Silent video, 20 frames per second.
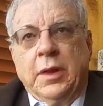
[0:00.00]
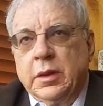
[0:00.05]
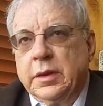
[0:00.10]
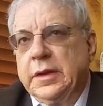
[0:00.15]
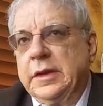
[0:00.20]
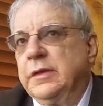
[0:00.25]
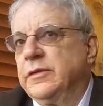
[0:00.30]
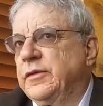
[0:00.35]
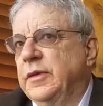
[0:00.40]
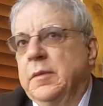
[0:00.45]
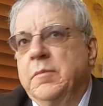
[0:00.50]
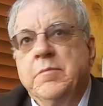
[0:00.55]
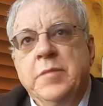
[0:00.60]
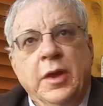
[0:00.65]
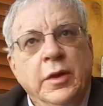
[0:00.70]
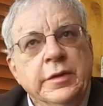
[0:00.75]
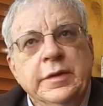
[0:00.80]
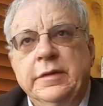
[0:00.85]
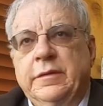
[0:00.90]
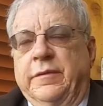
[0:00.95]
billions and
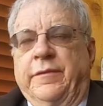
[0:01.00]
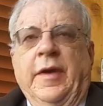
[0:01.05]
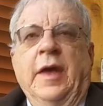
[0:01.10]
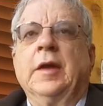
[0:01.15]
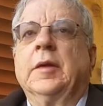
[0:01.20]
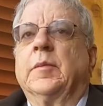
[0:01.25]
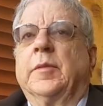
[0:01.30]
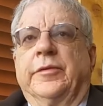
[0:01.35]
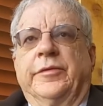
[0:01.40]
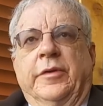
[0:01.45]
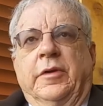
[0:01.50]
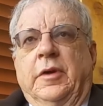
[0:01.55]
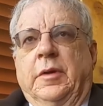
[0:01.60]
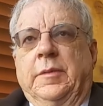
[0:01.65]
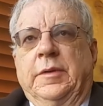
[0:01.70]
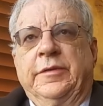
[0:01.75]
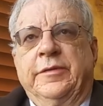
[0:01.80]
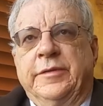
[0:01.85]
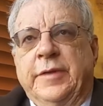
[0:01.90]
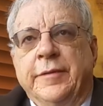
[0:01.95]
billions of animals are going
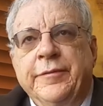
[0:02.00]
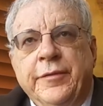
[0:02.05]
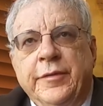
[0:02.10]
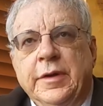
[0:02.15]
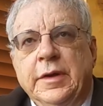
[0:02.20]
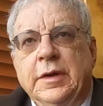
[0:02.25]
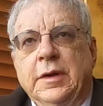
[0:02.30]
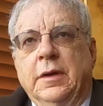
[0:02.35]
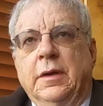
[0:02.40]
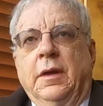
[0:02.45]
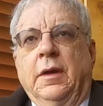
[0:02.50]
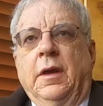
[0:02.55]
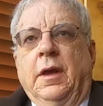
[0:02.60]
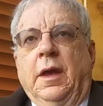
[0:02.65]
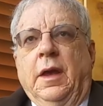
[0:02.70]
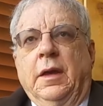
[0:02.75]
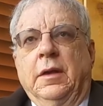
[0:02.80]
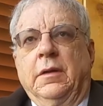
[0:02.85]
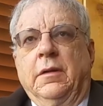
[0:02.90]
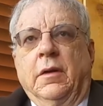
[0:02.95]
to be suffering
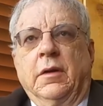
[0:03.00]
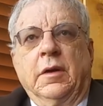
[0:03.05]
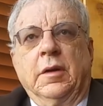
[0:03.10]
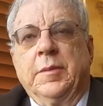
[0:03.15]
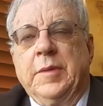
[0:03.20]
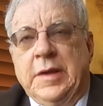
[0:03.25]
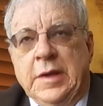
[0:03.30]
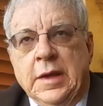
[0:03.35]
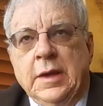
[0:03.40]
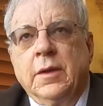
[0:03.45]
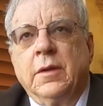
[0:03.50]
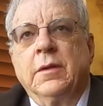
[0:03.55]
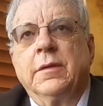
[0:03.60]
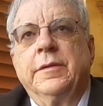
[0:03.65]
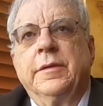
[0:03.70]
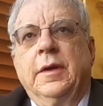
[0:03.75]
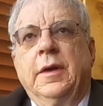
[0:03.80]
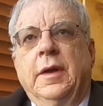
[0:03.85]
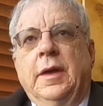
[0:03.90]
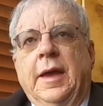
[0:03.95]
and are going to be killed,